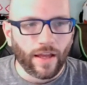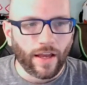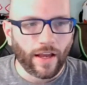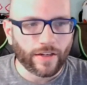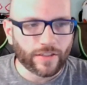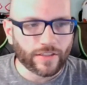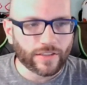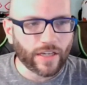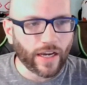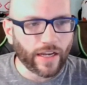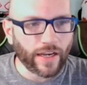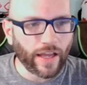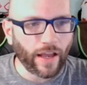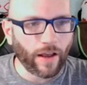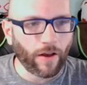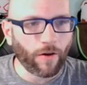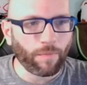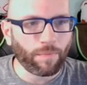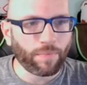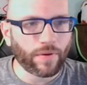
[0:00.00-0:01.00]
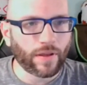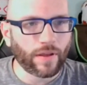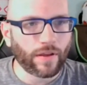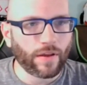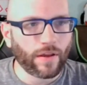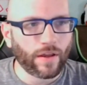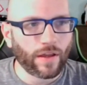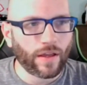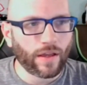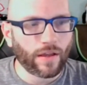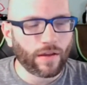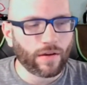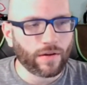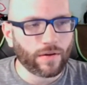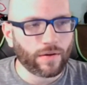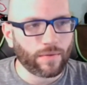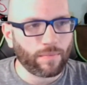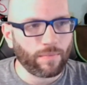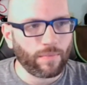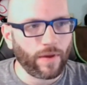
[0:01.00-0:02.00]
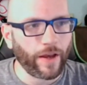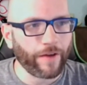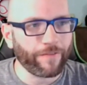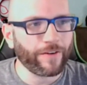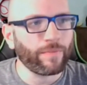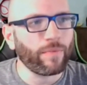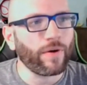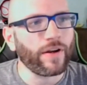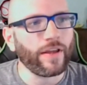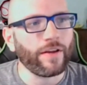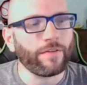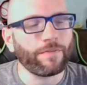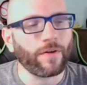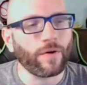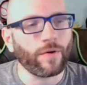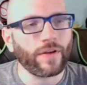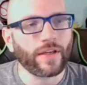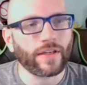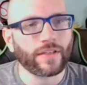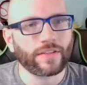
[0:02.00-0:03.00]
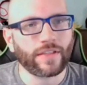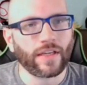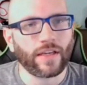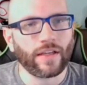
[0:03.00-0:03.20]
and just kind of help everybody focus